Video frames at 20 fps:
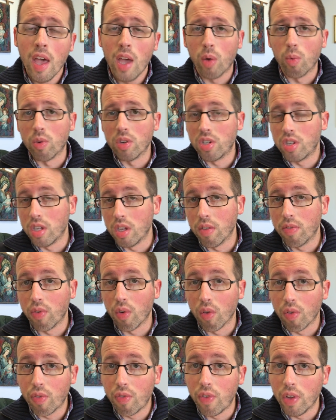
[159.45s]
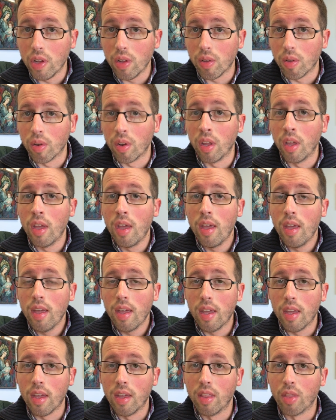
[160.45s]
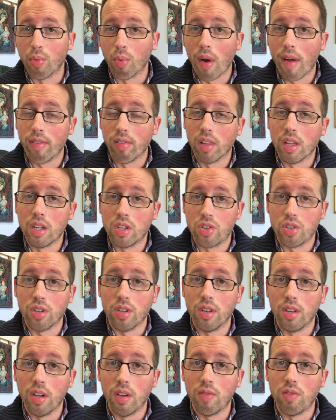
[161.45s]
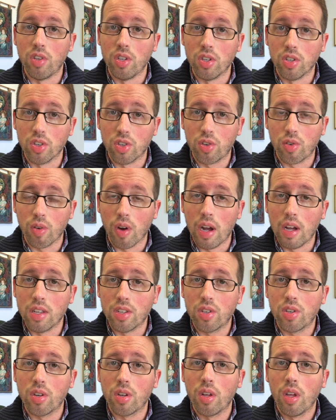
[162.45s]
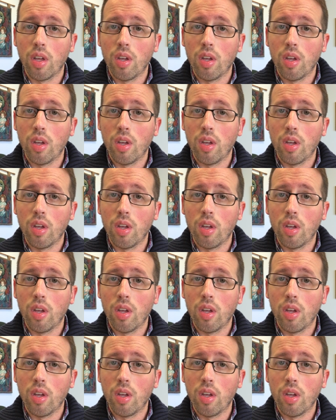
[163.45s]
and we see it fulfilled in the revelation of Jesus Christ.